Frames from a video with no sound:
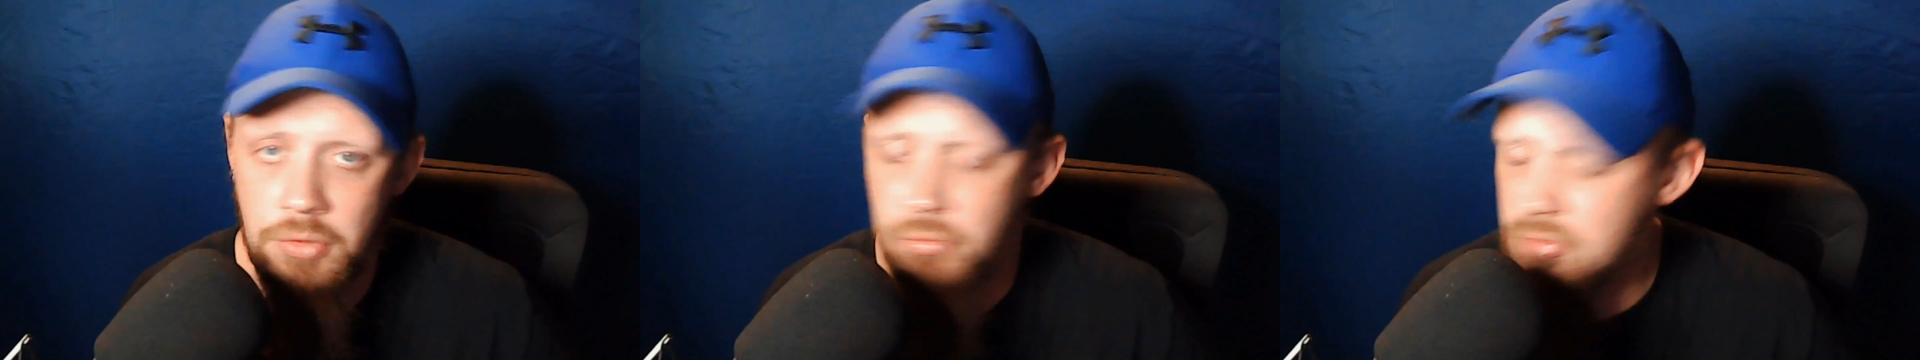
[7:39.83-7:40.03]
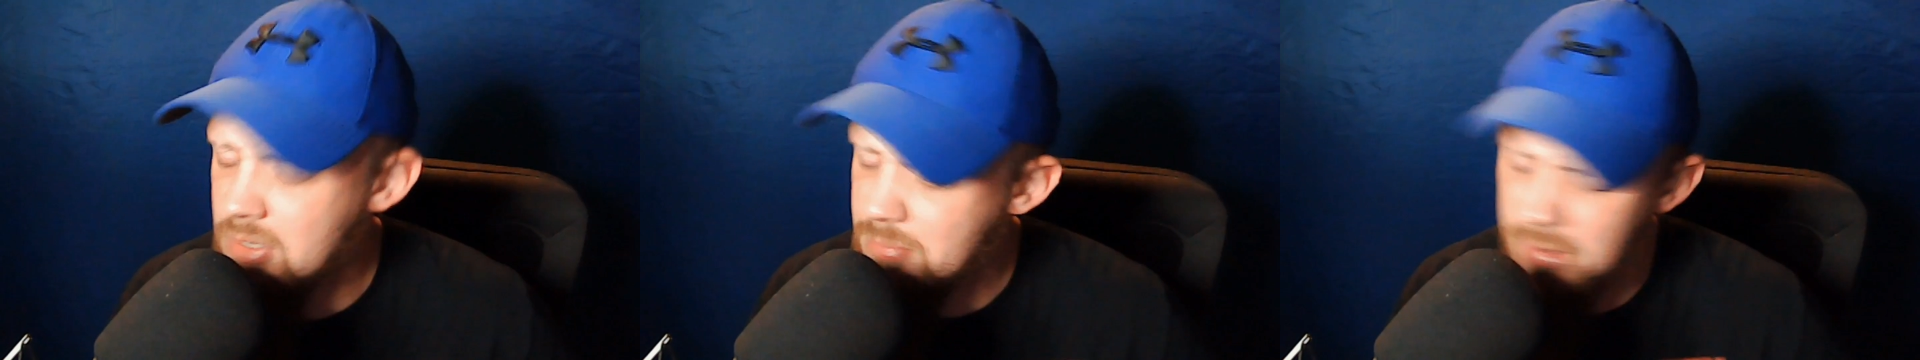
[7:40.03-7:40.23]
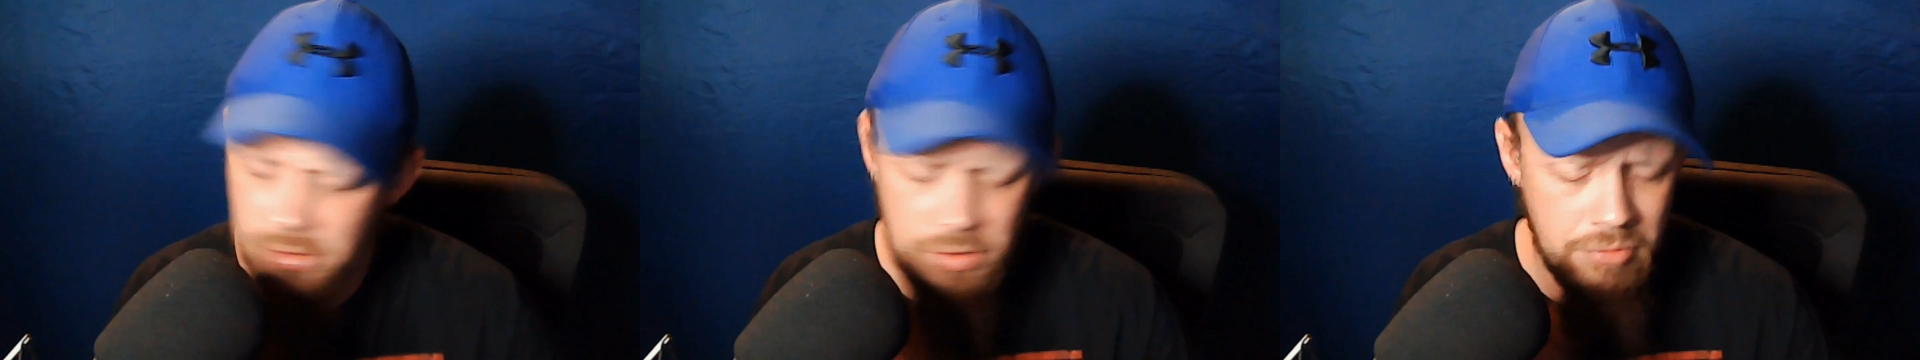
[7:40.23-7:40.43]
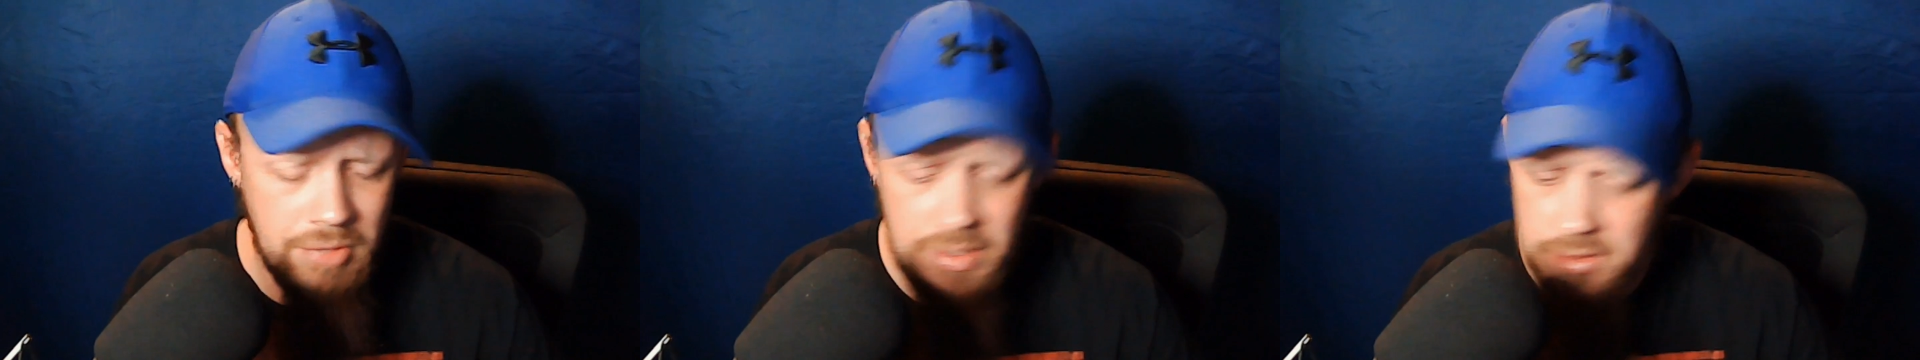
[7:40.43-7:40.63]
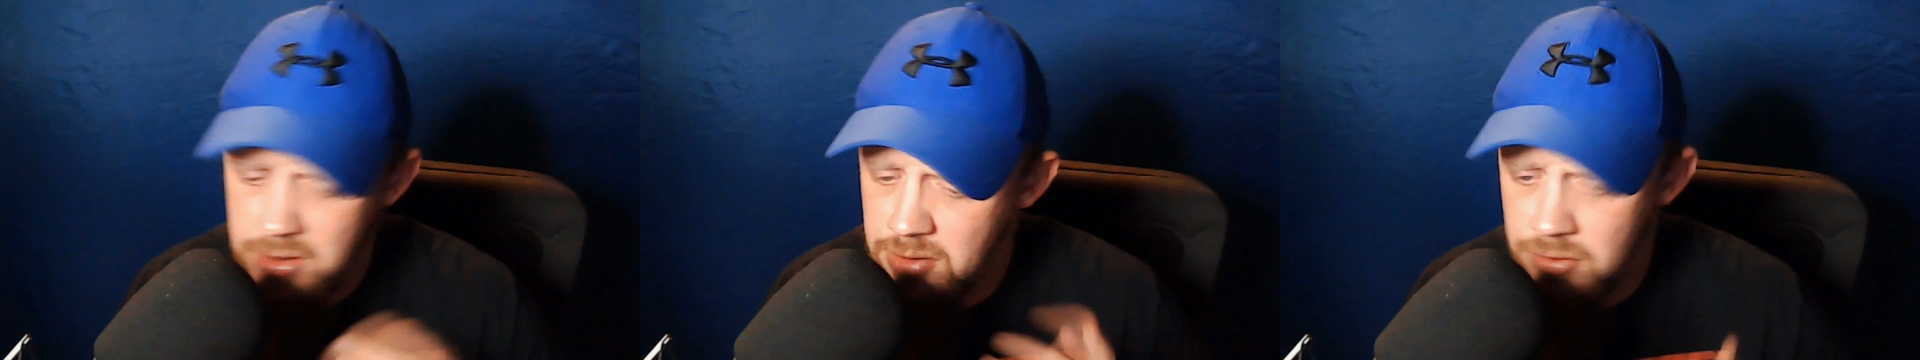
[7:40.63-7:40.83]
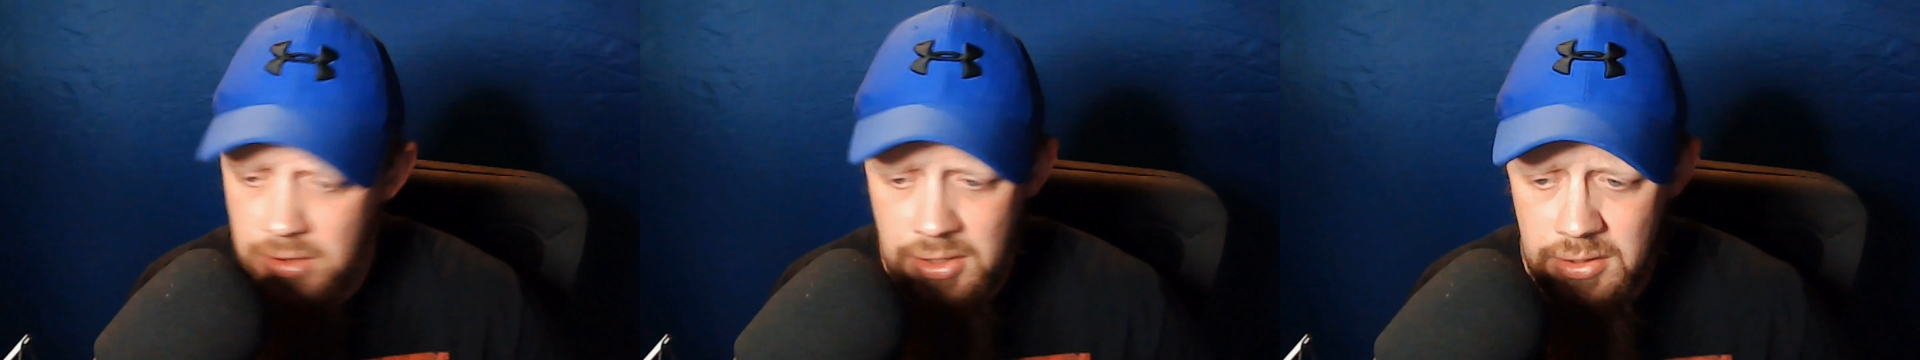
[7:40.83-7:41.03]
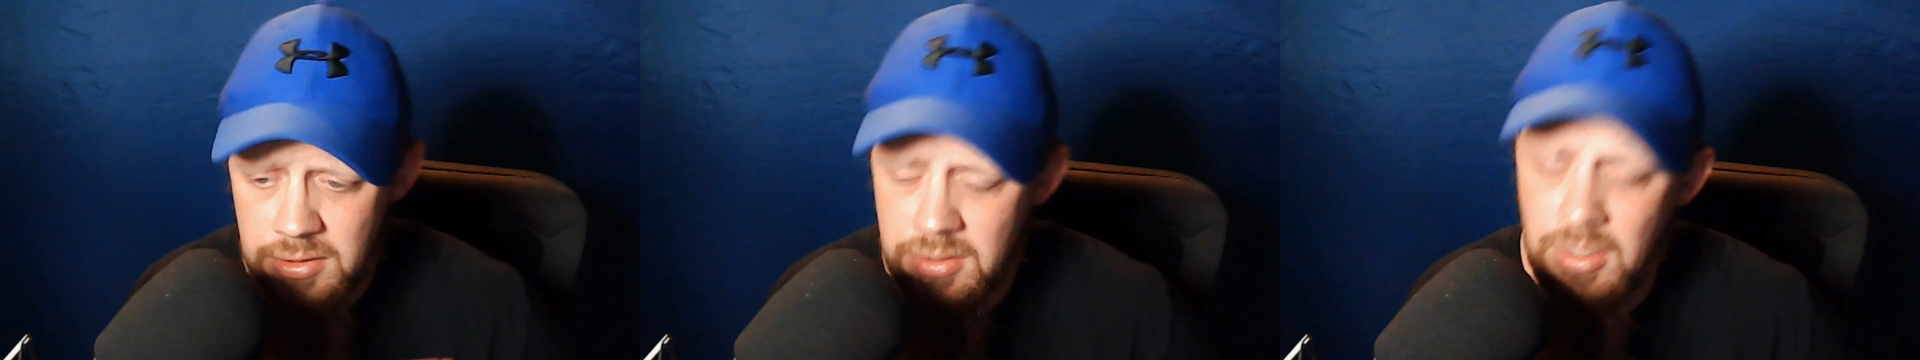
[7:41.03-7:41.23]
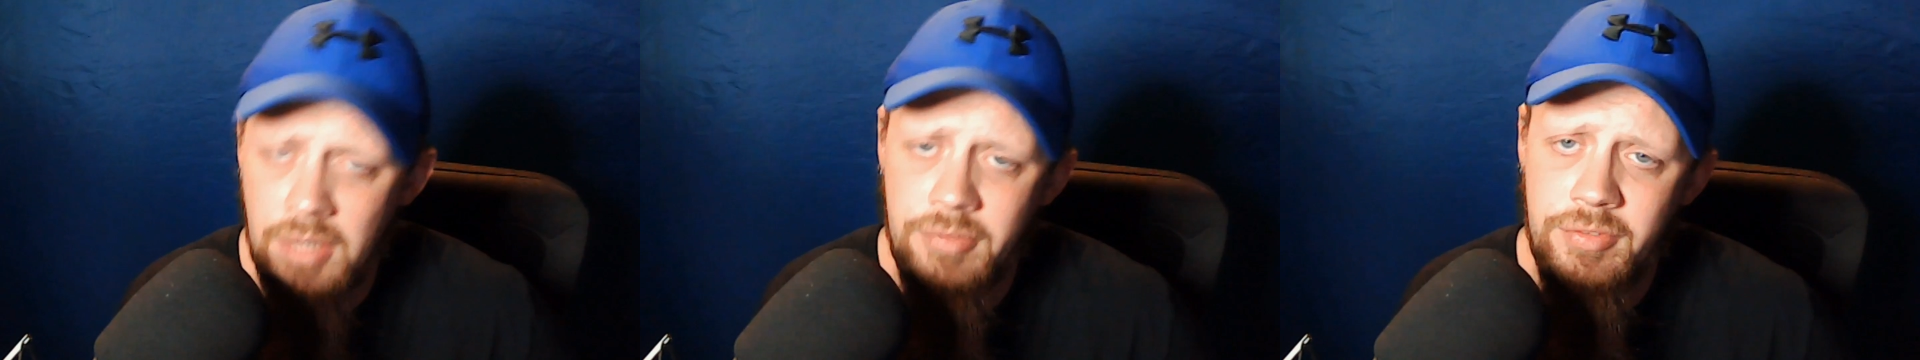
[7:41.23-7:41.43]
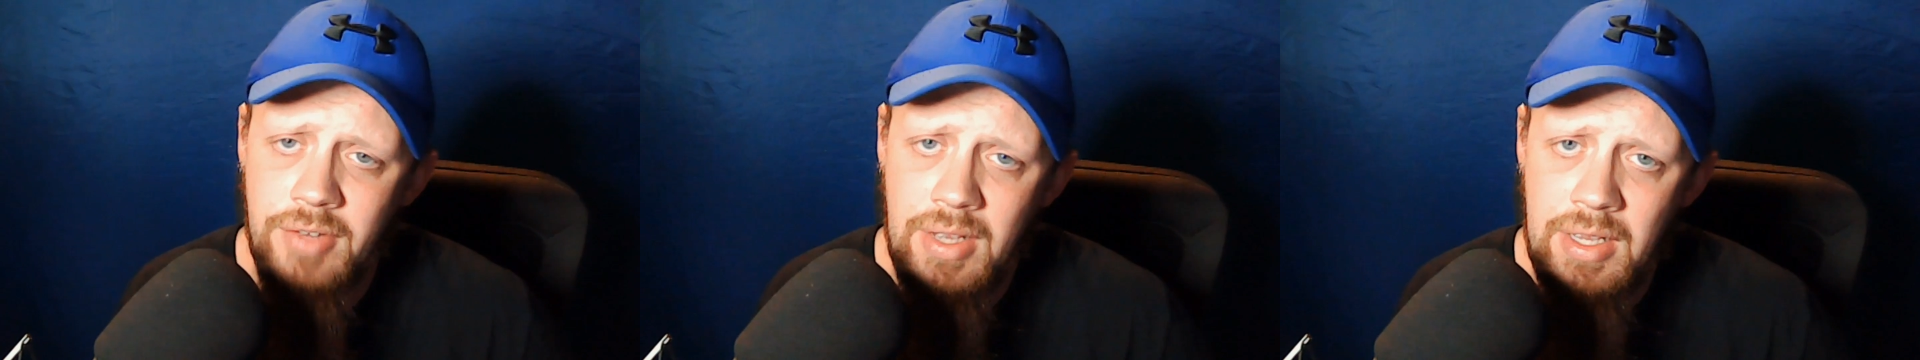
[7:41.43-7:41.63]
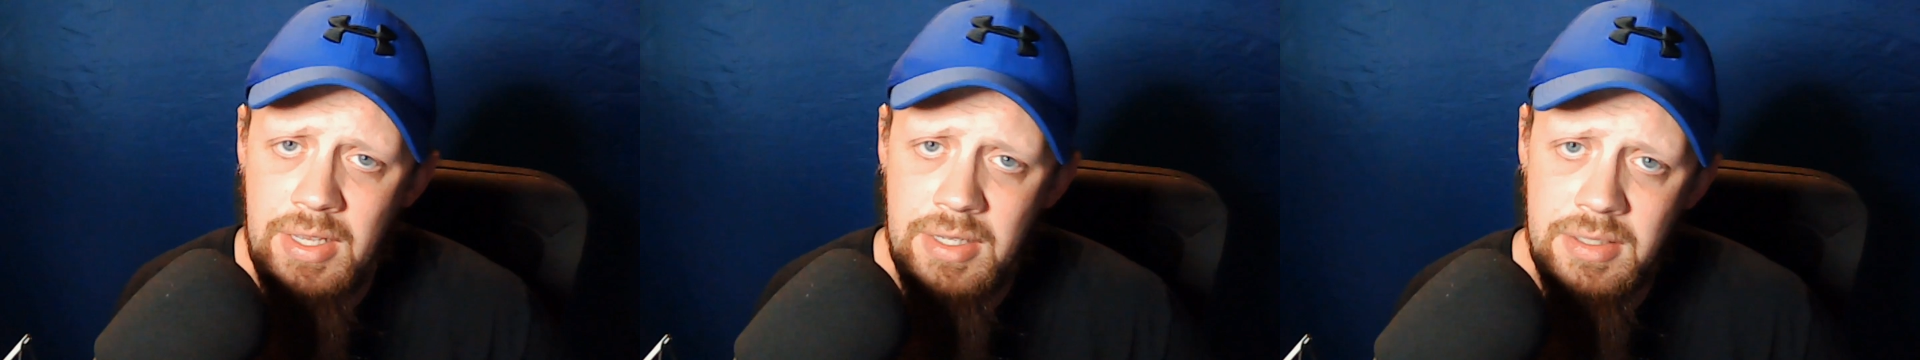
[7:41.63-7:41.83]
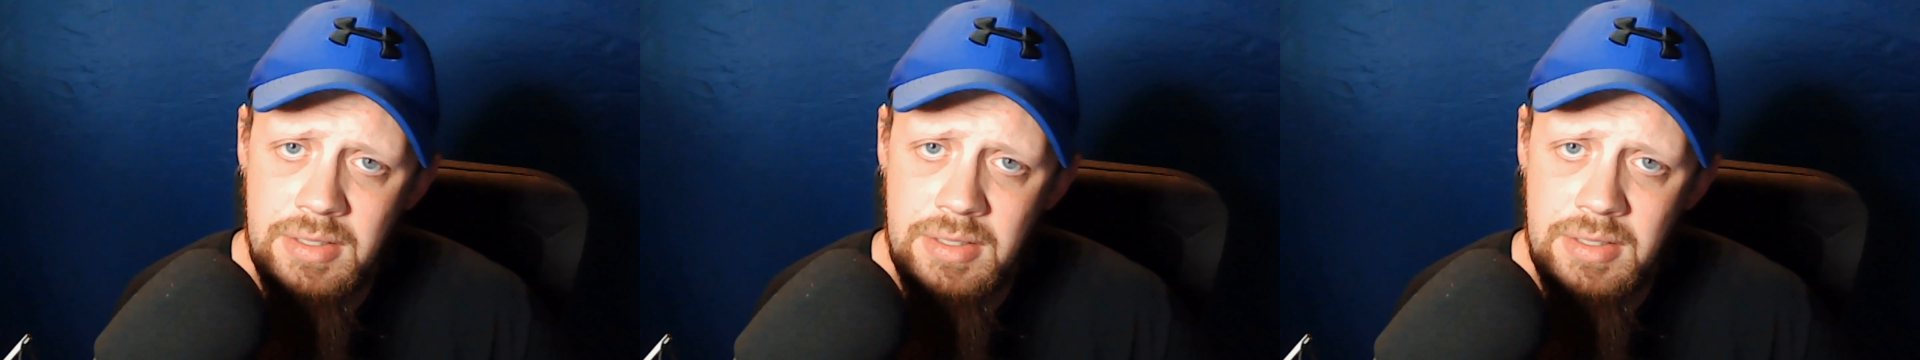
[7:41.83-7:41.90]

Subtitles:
rebuild the registry and stuff, and